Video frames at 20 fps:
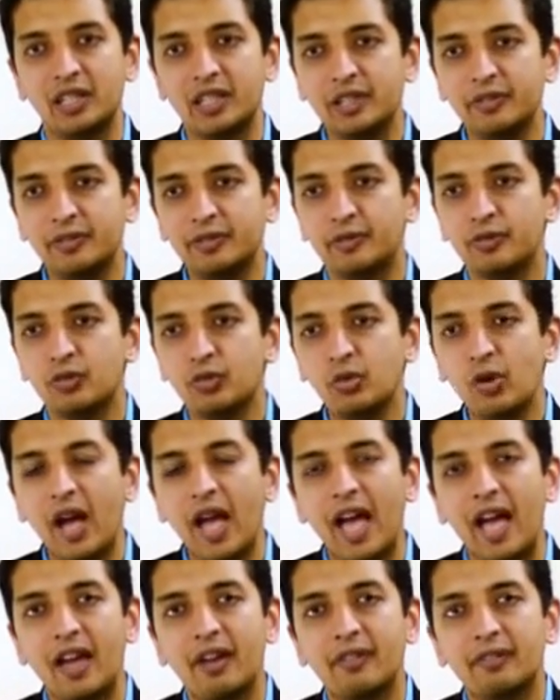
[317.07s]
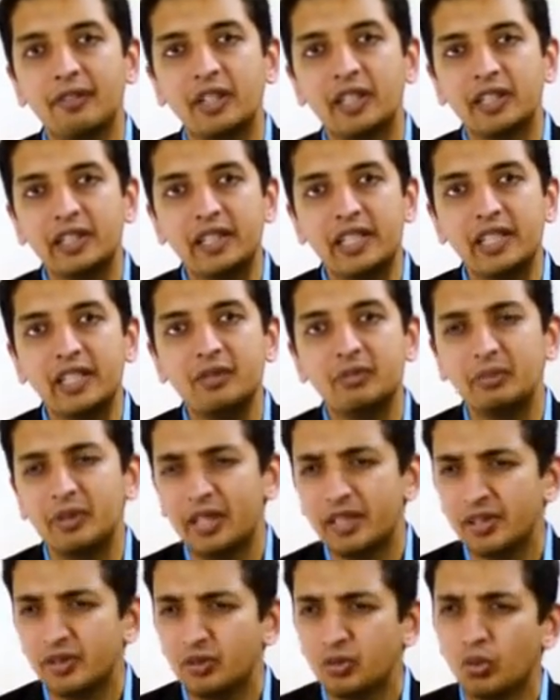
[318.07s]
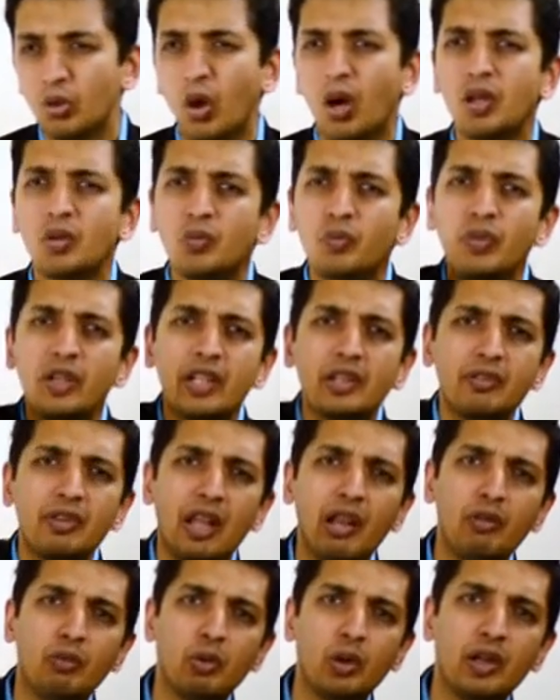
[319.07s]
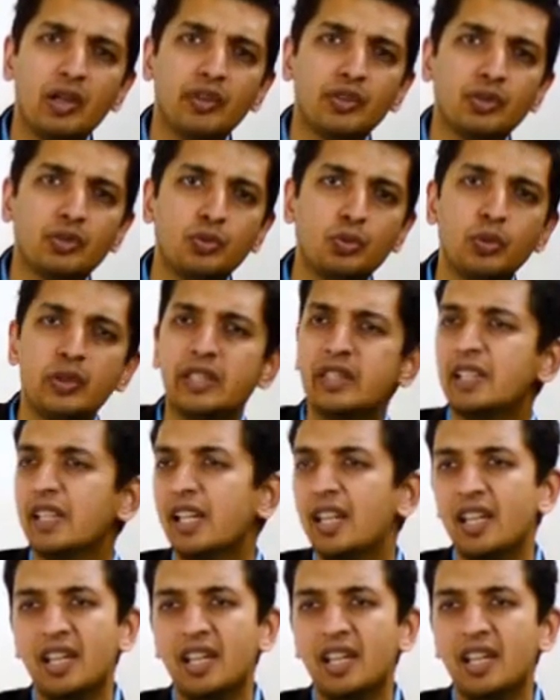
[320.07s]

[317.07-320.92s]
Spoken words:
if you have a team that is not very well versed with